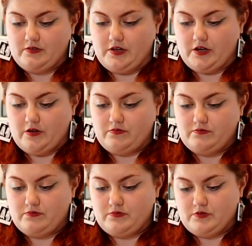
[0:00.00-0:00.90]
you know,
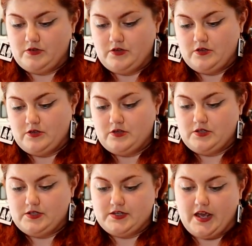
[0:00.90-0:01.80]

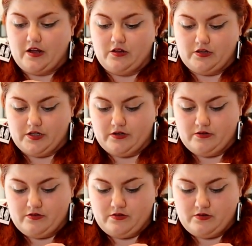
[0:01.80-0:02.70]
dangle and